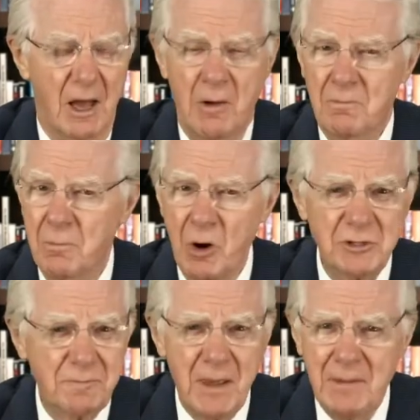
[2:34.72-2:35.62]

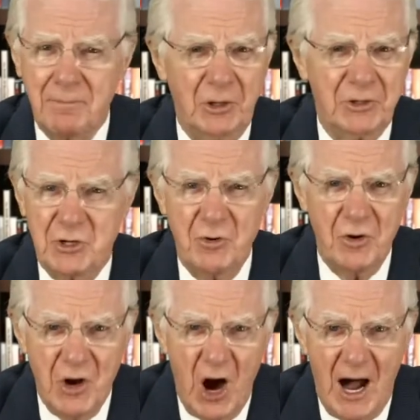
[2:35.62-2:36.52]
Most people do
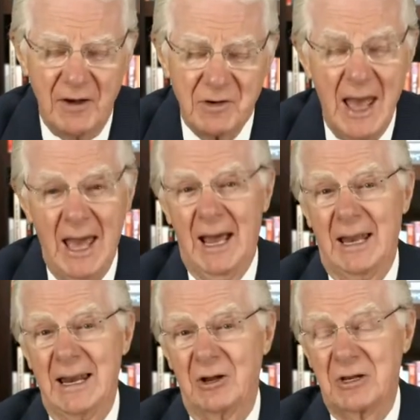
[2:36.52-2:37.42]
not.
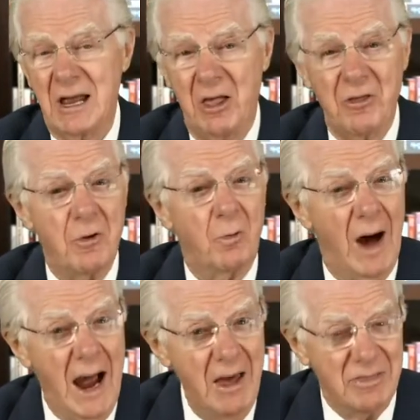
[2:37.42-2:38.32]
And they'll tell you
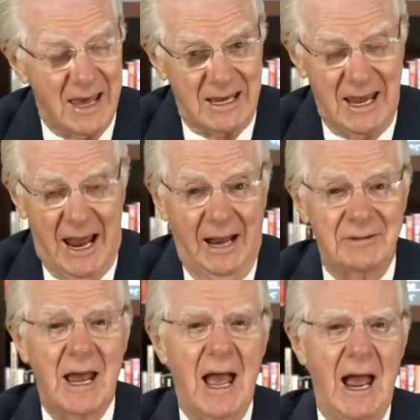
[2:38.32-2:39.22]
why they
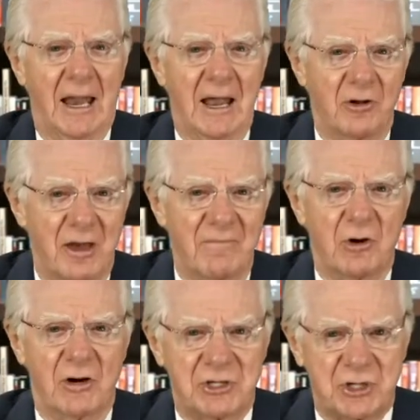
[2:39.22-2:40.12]
can't, and they'll give
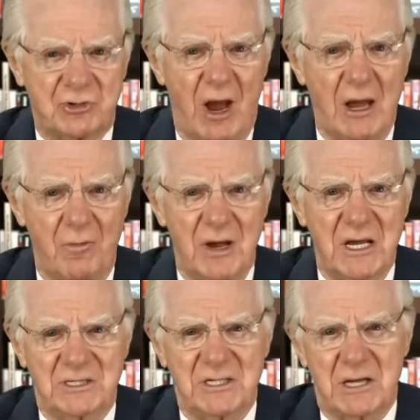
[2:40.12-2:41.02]
you a string of
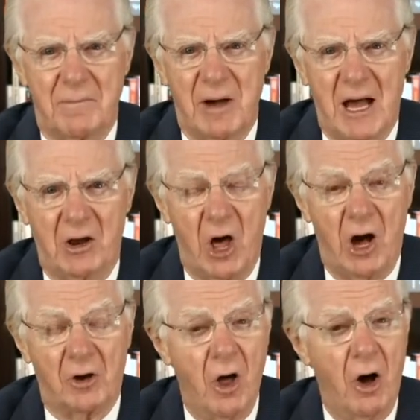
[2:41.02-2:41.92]
reasons a mile
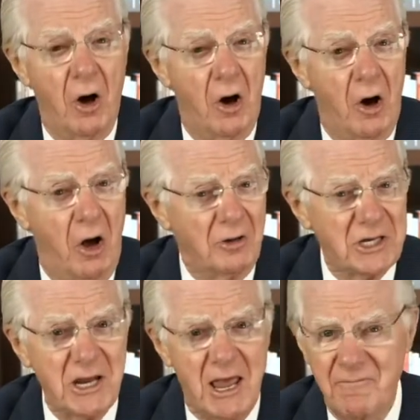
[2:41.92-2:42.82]
long. All
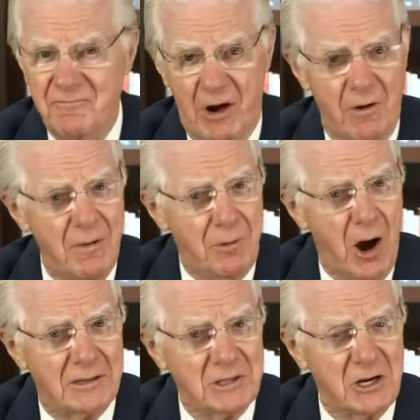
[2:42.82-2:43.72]
seem very
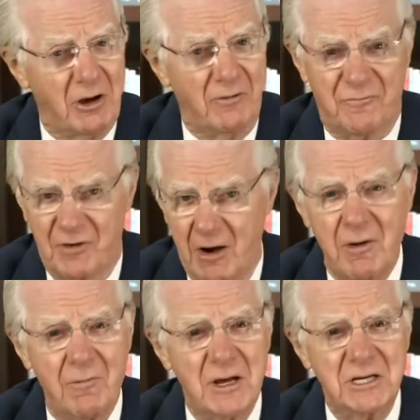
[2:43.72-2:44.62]
practical,
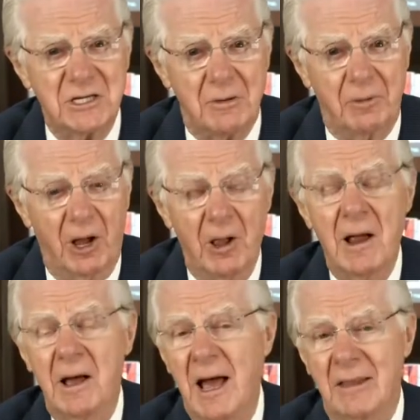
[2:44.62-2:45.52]
very reasonable,
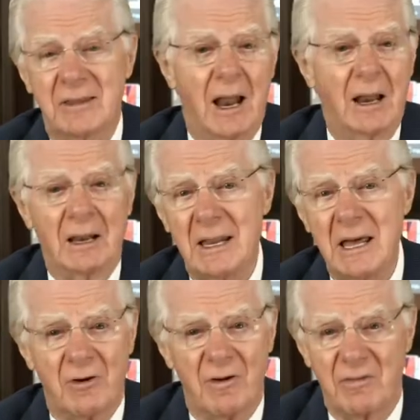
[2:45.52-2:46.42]
and the
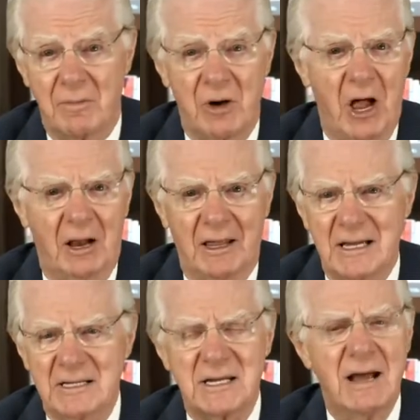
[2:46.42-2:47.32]
leader of them all
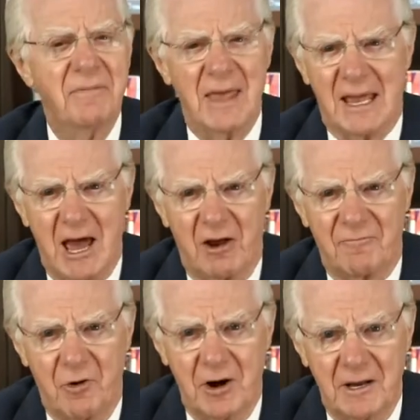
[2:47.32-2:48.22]
is they can't
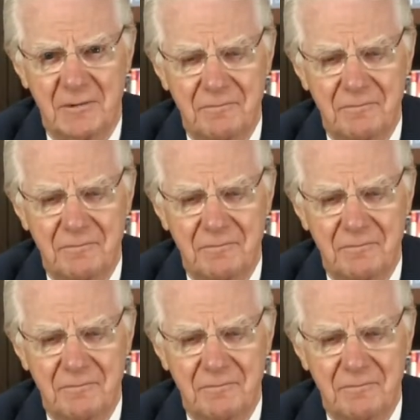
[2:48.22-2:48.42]
afford it.